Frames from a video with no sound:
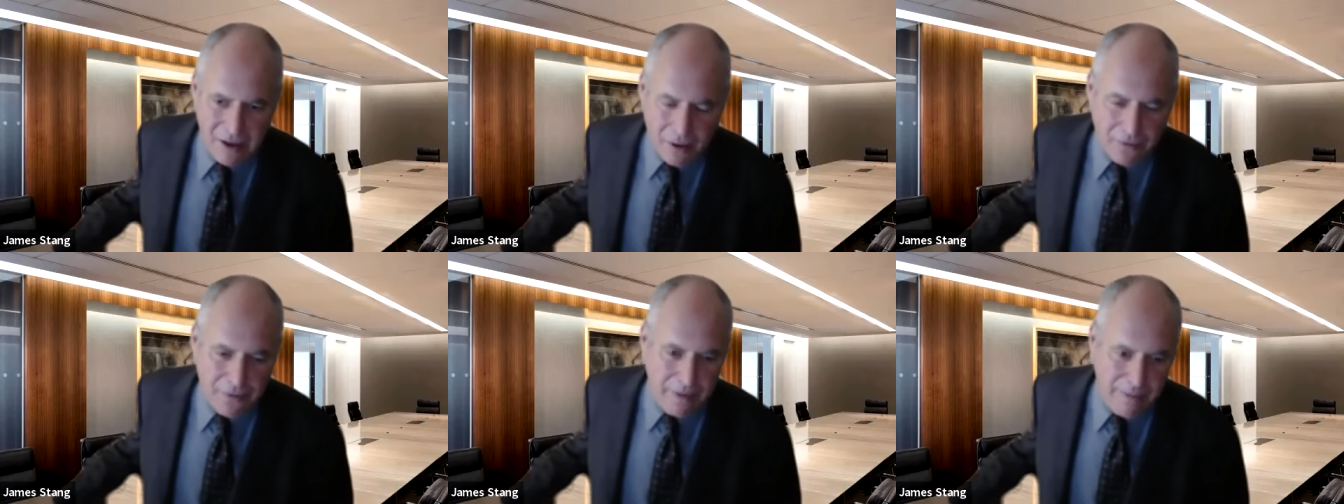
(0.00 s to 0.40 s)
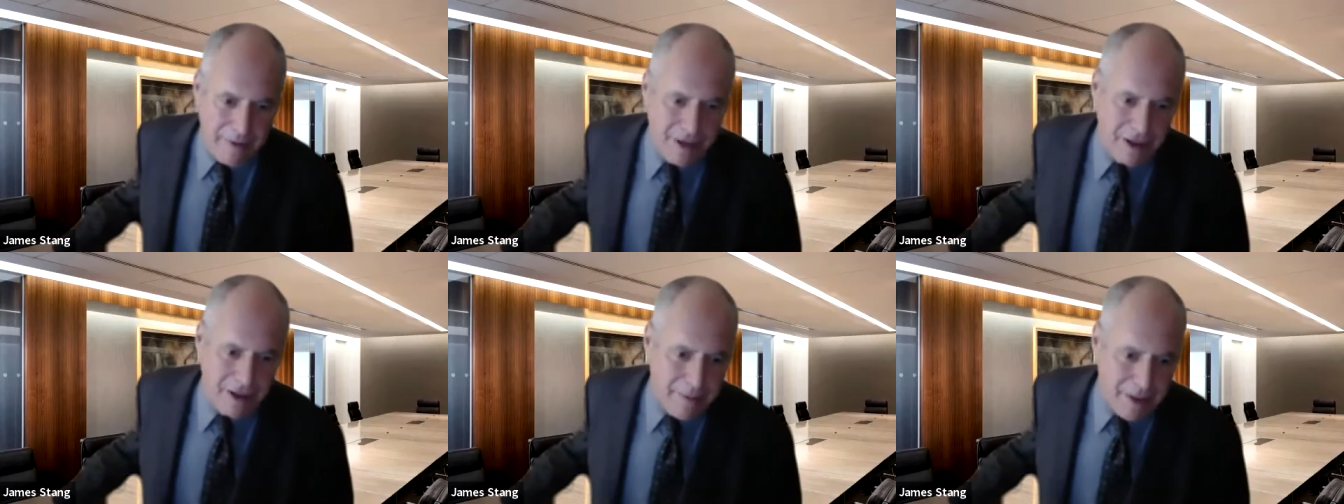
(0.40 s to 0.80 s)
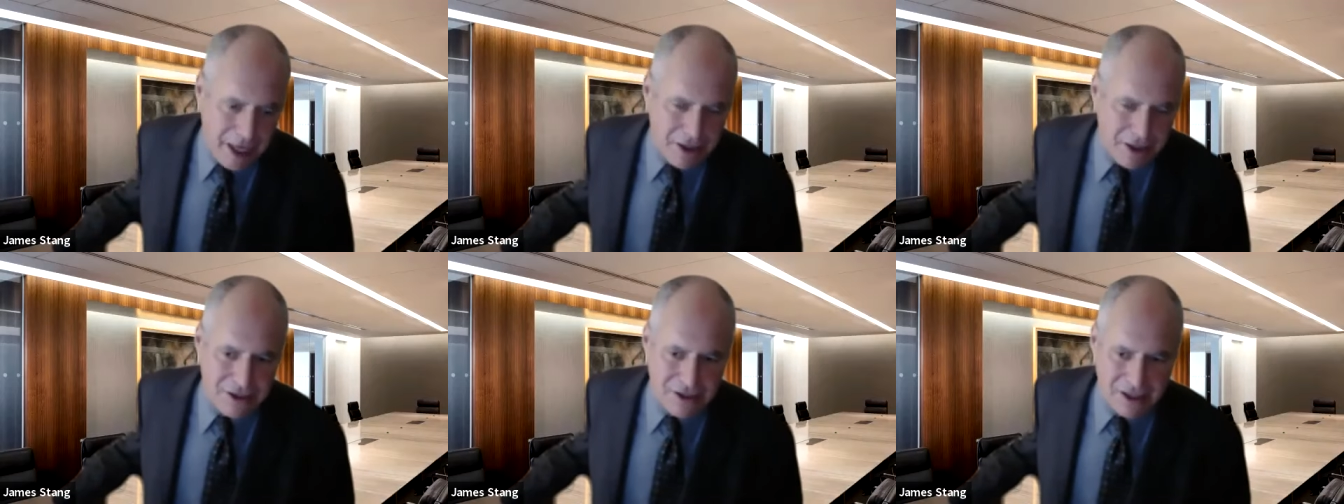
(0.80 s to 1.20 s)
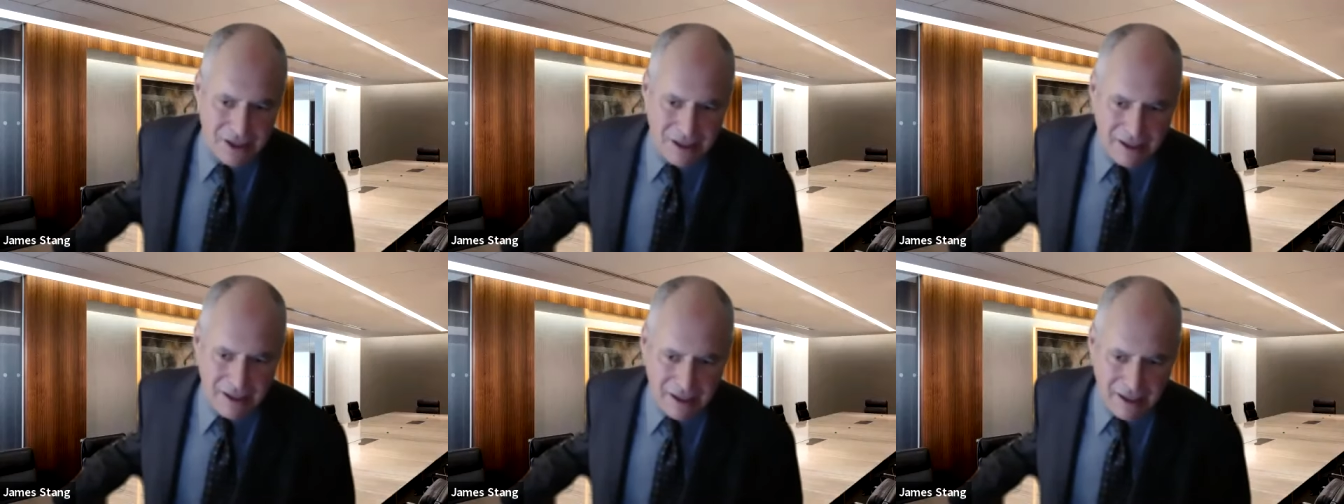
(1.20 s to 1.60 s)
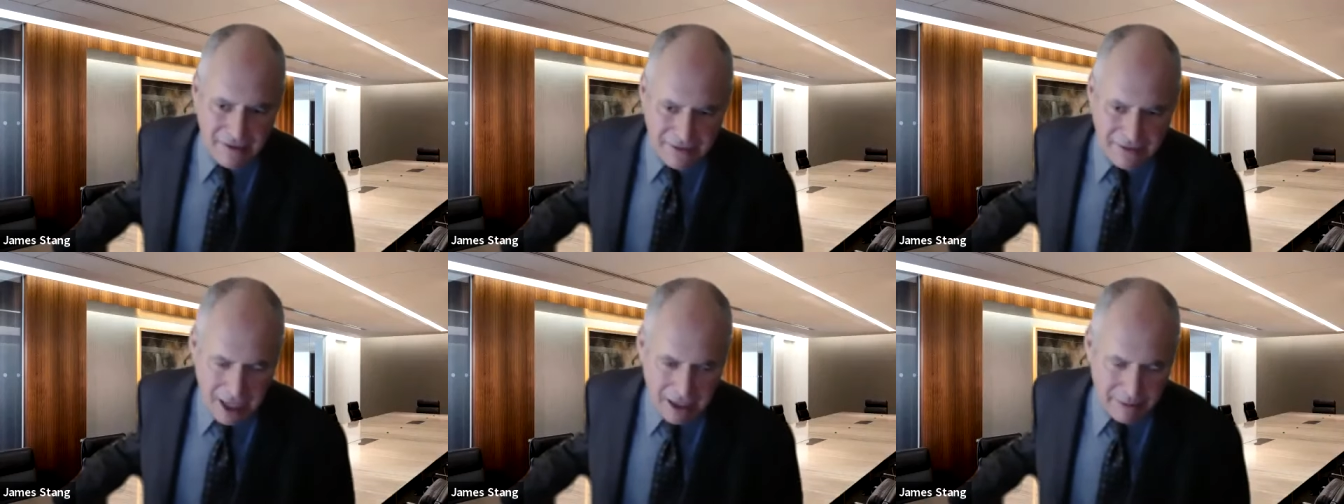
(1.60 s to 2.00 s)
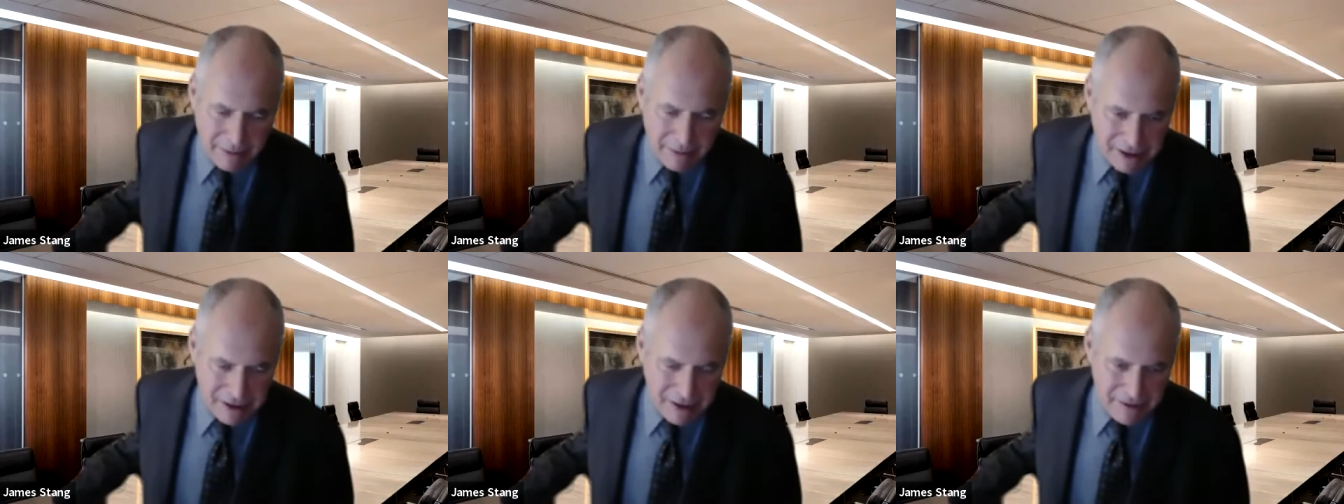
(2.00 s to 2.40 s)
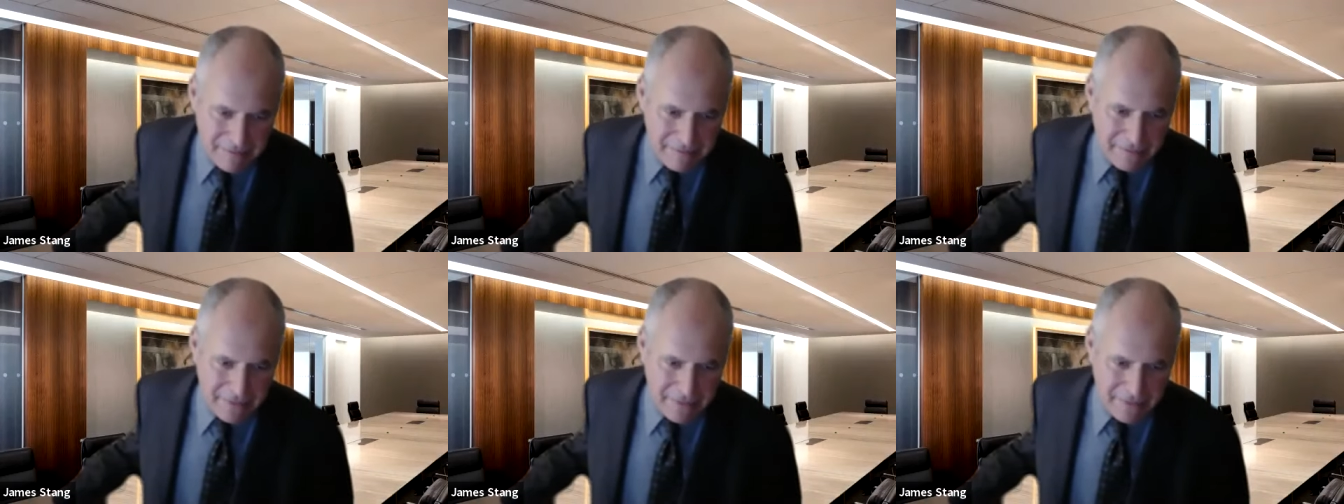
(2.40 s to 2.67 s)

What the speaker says: over 1 million pages of documents.